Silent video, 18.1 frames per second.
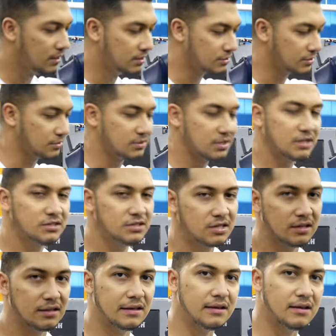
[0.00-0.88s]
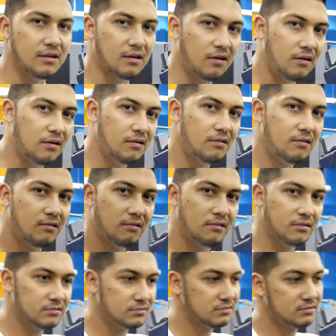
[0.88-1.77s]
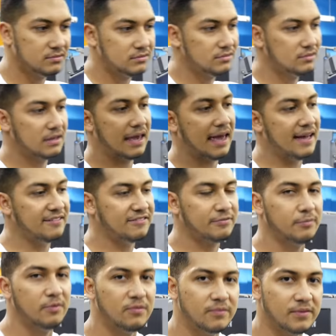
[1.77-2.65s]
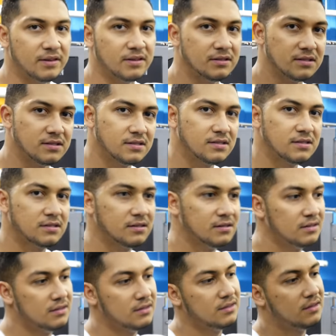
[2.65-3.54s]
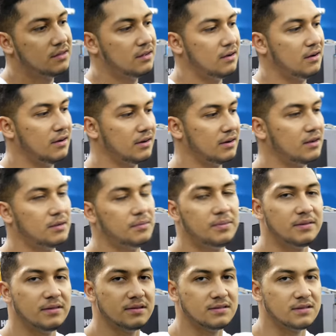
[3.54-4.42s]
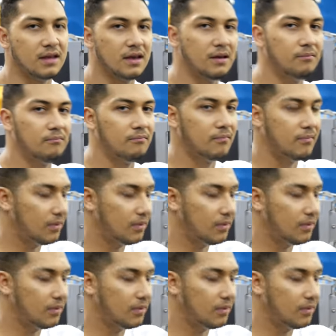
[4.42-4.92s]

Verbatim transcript: So essentially, all calf movements are going to be the same.